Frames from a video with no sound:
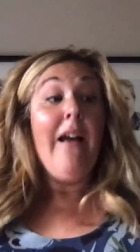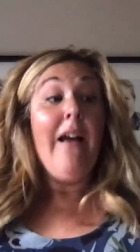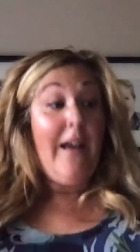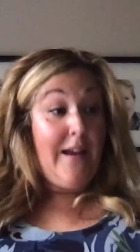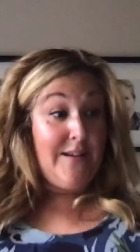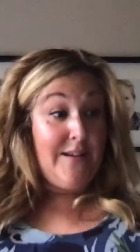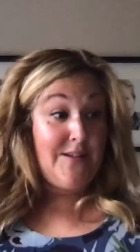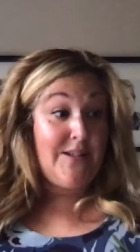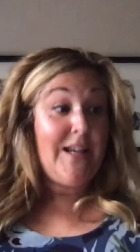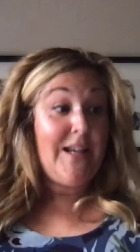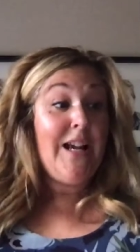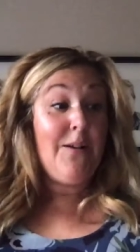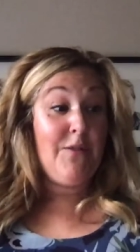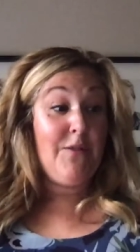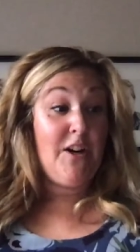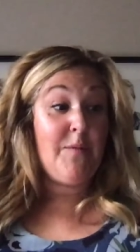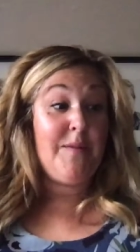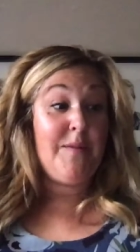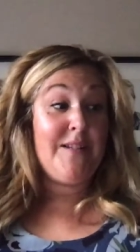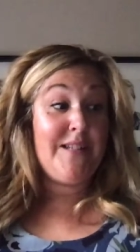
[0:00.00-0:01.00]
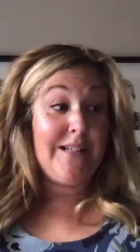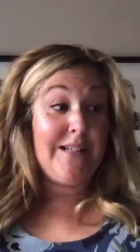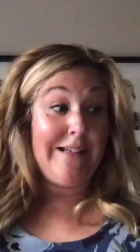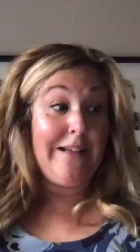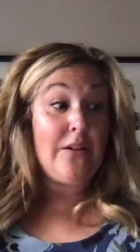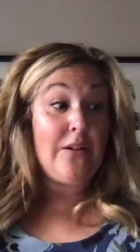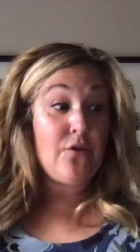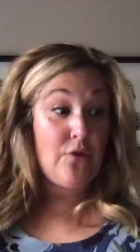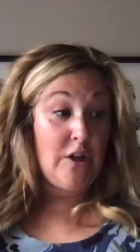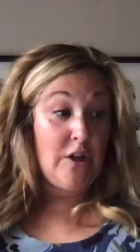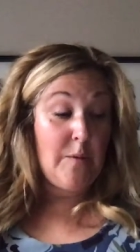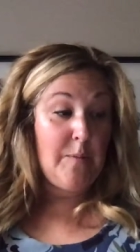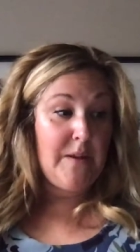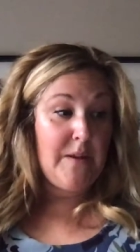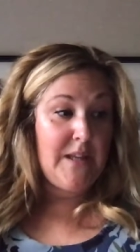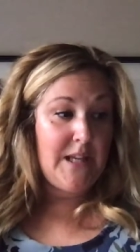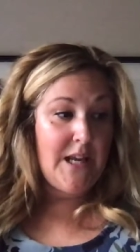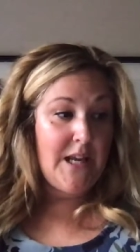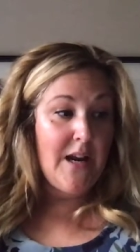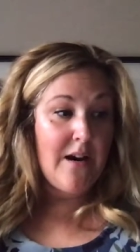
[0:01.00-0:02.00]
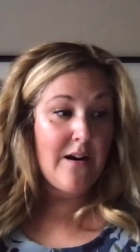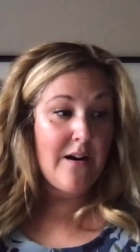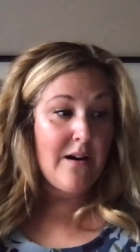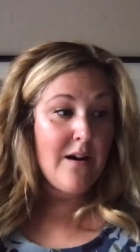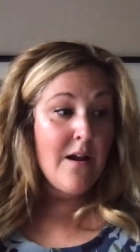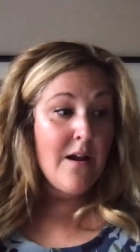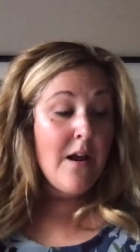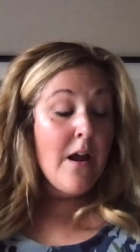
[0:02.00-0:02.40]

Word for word: his tail would have been sticking straight up in the air.